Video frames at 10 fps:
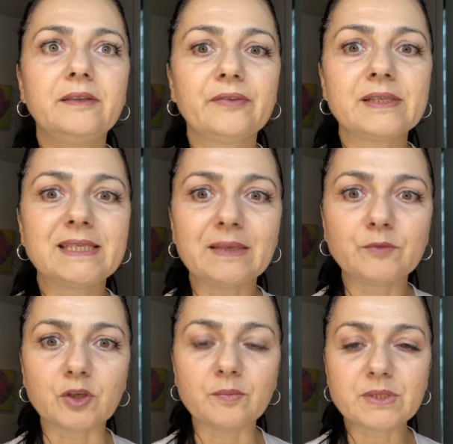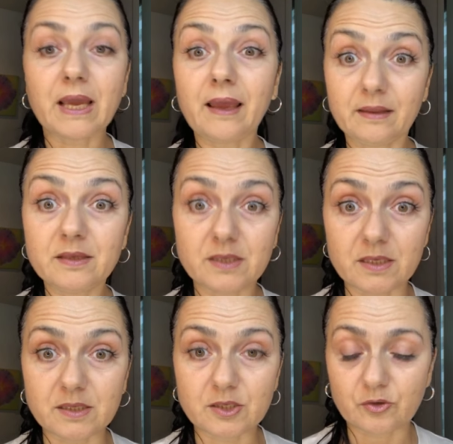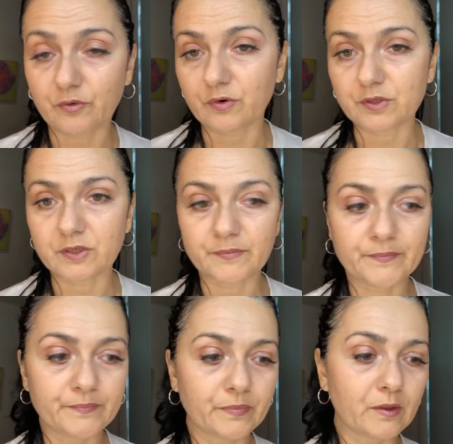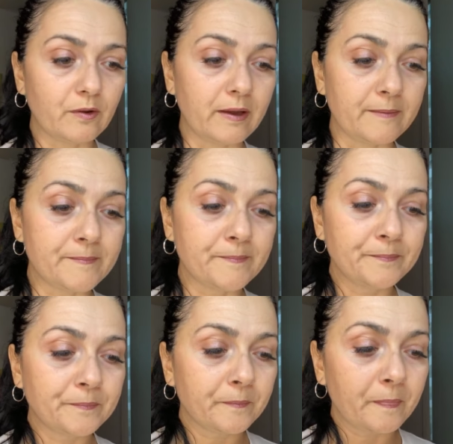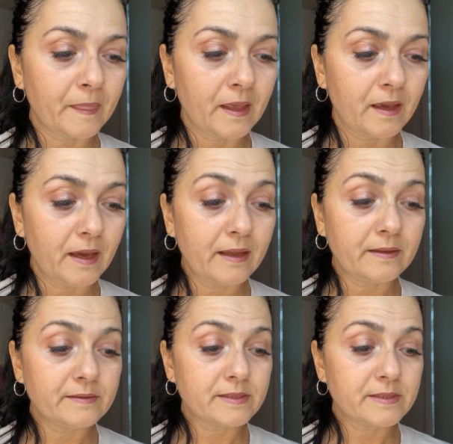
creates a lot of different symptoms and diseases, of course. Okay.